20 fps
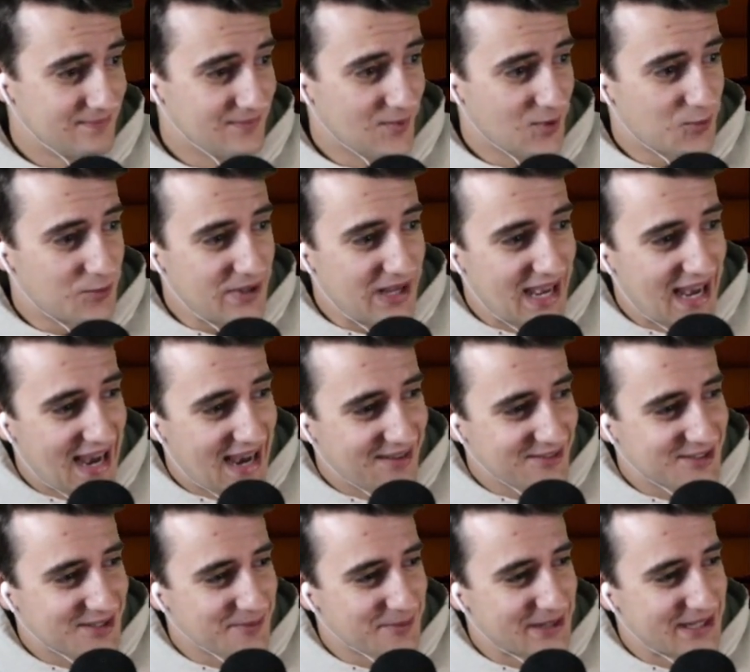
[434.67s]
We
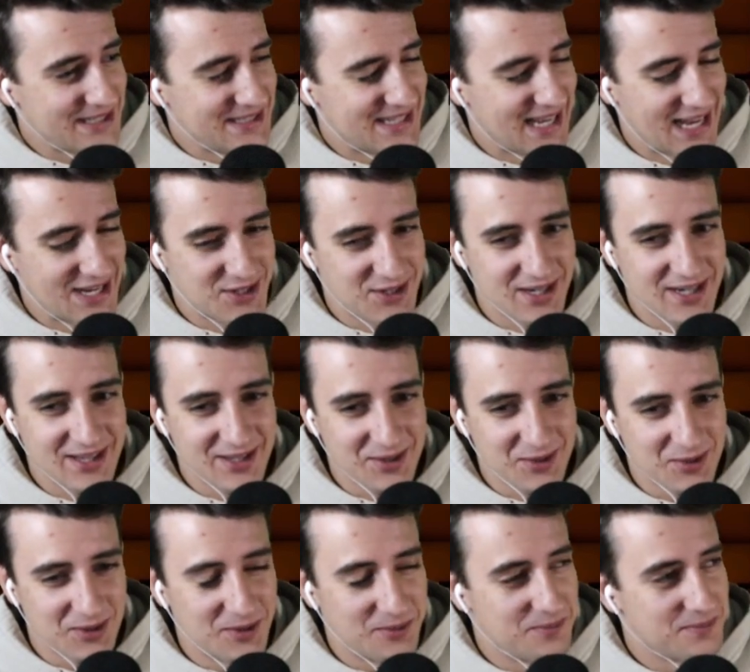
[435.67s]
have some contention in the
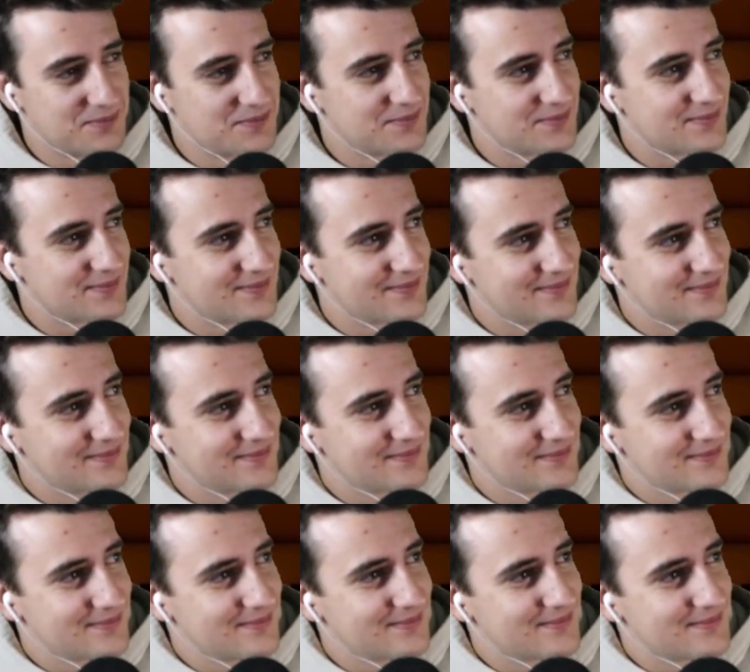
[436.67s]
group.
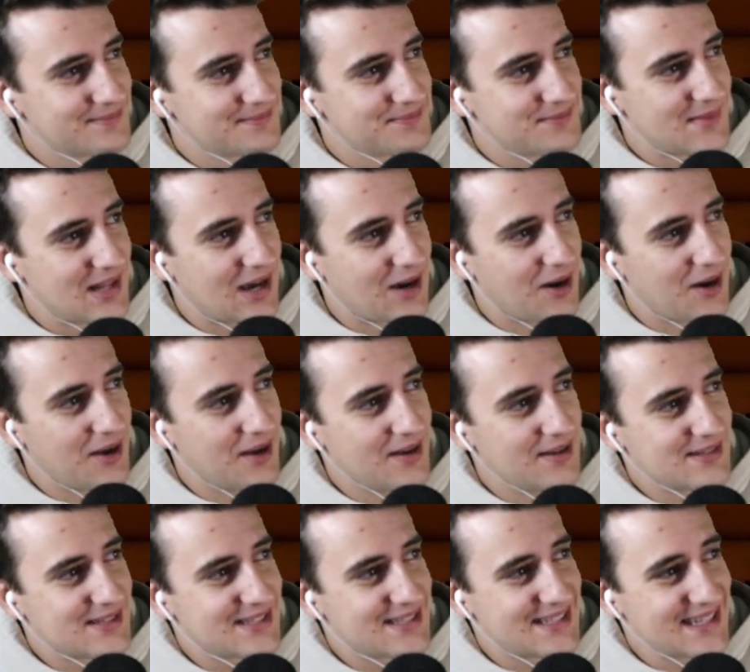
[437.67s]
Now,
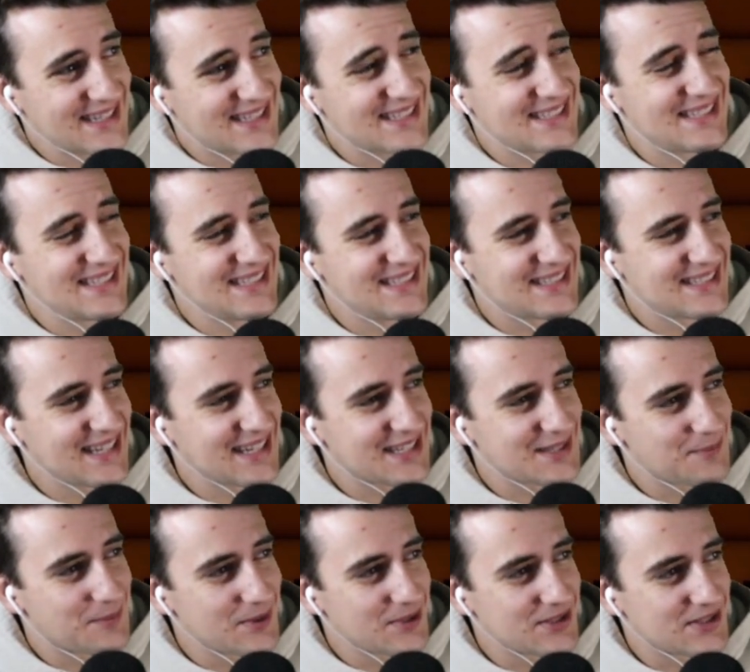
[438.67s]

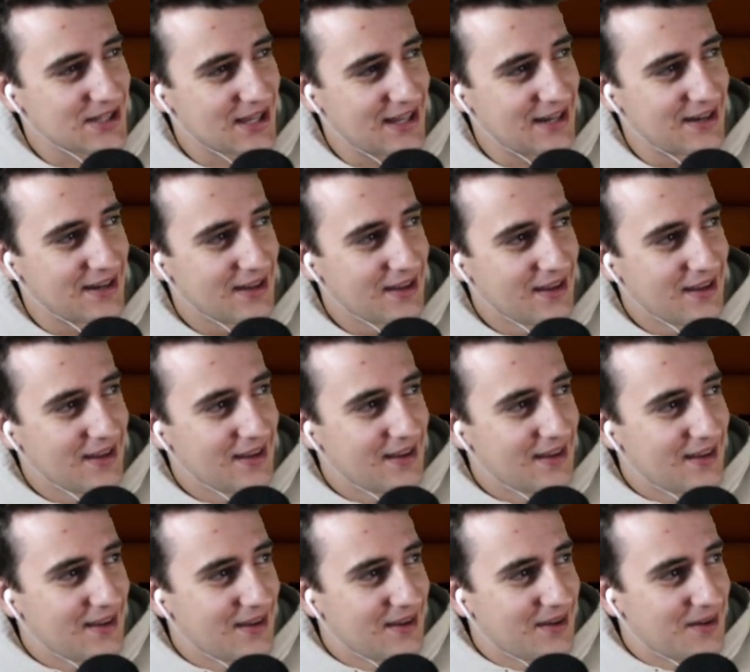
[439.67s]
66%.
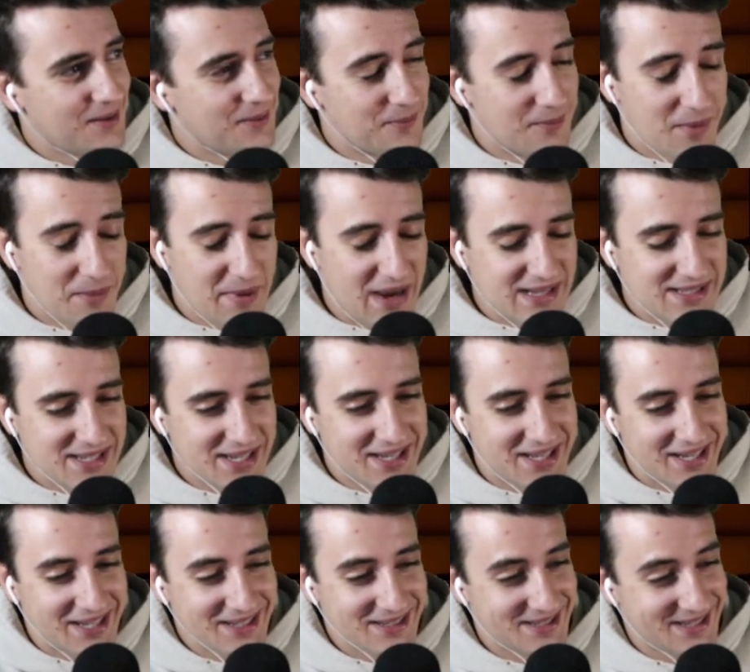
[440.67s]
By
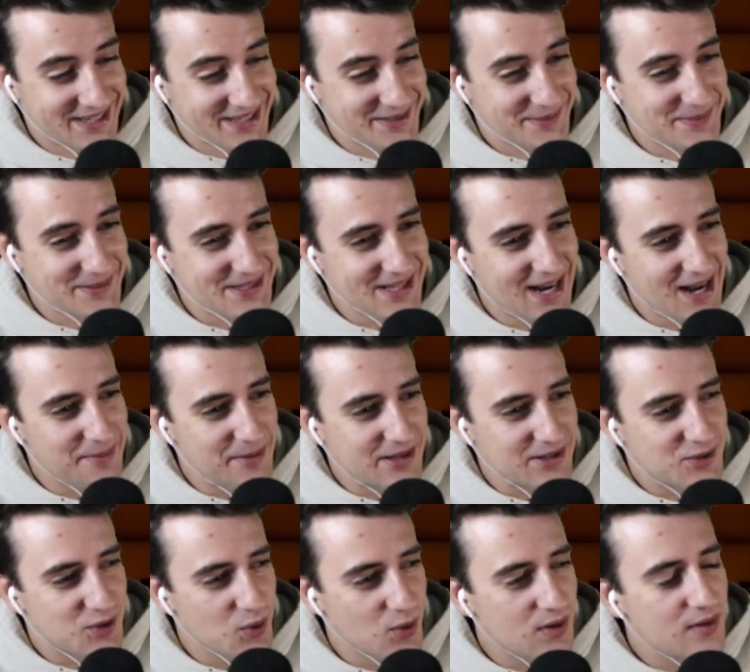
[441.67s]
66%, I mean
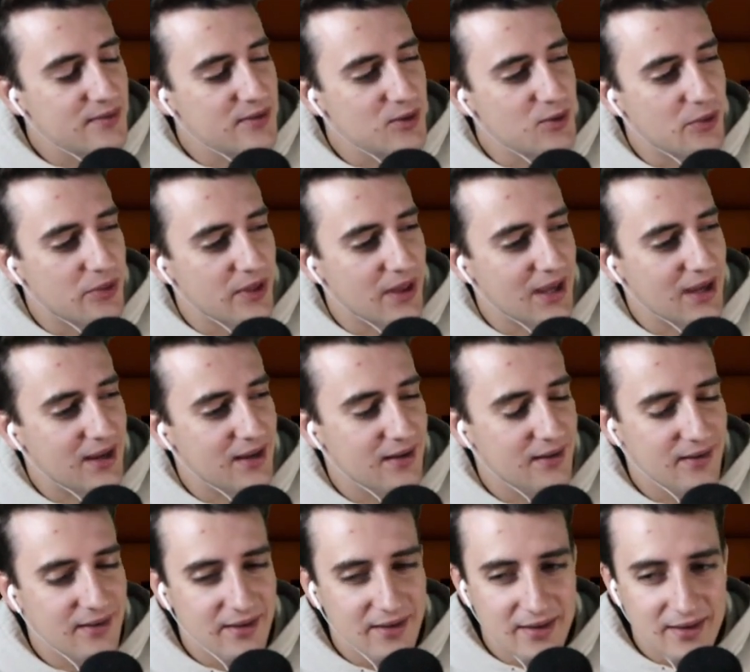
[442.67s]
two of you think
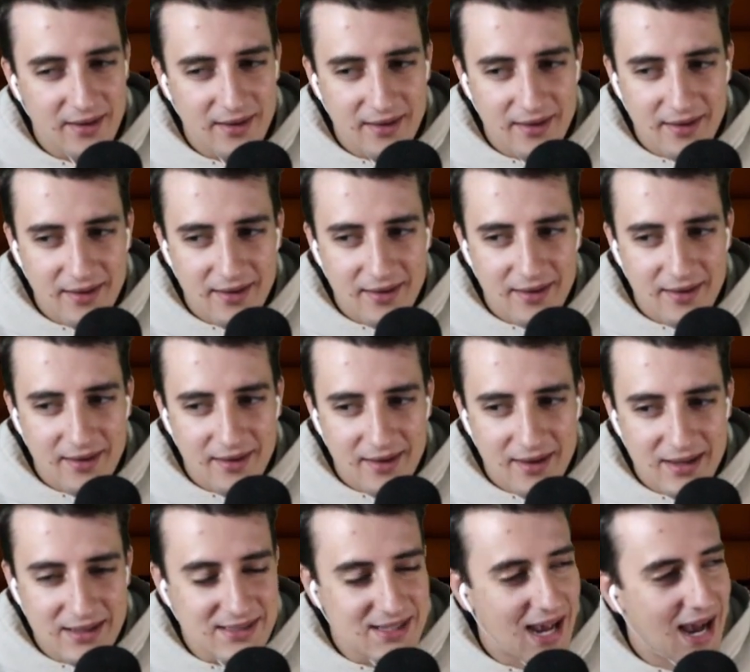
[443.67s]

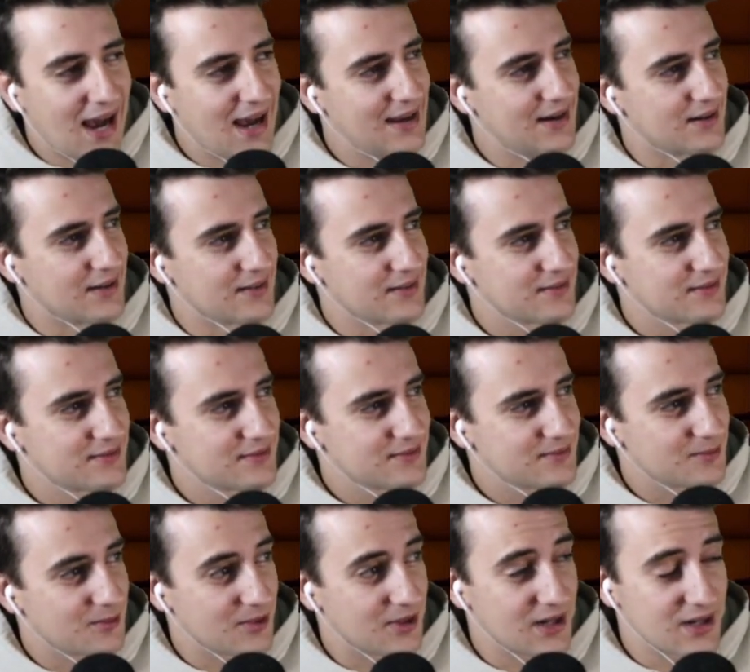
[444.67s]
it's higher.
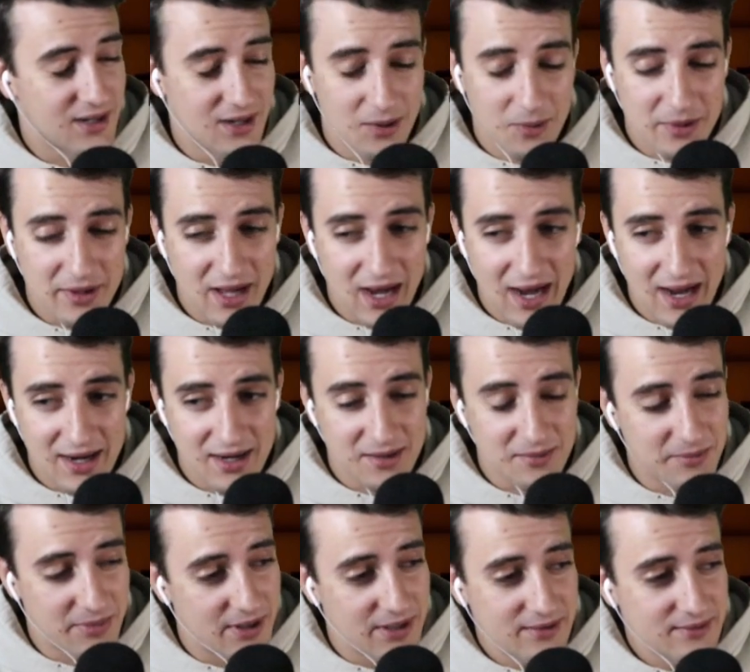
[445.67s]
We're going to go with higher,
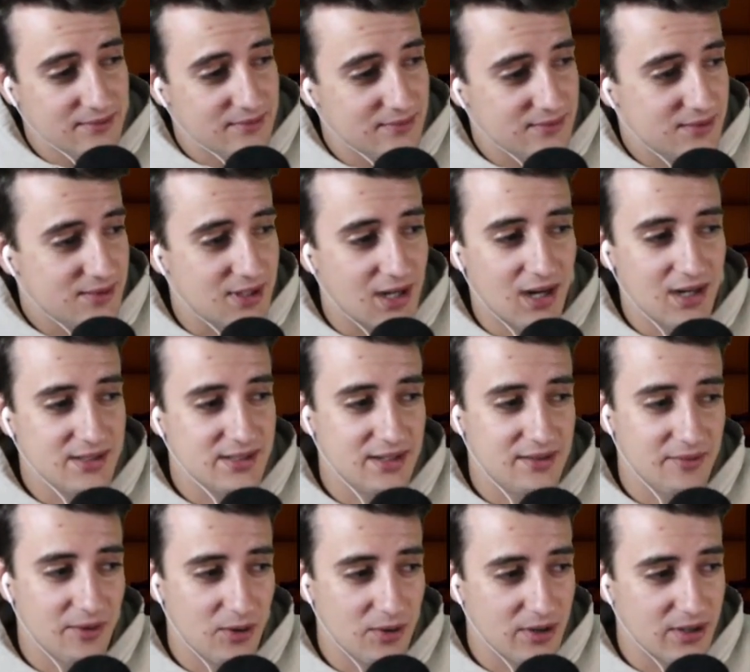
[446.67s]
but Toxic
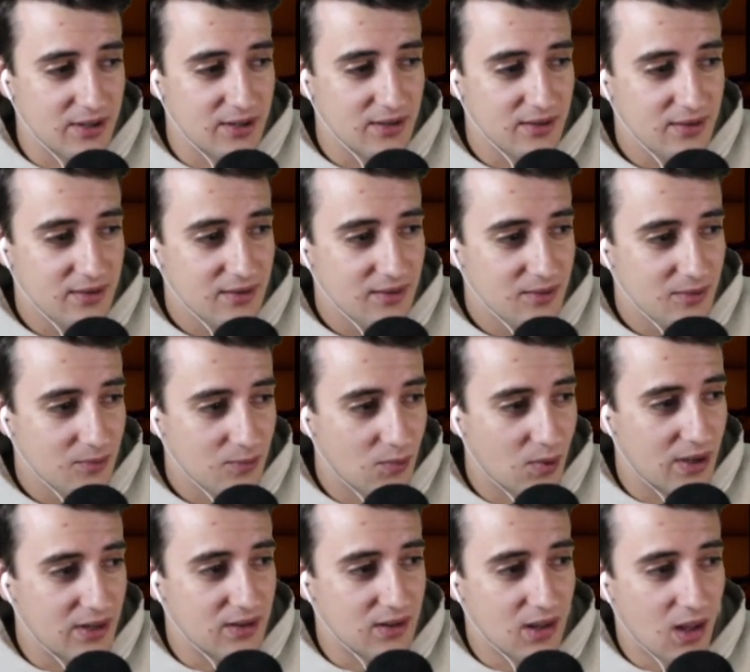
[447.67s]
voted,
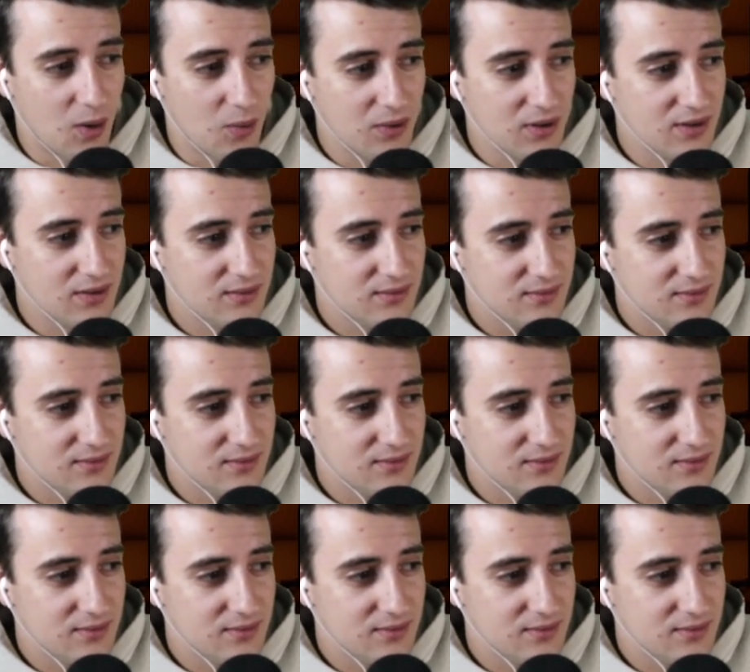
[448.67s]
what, lower?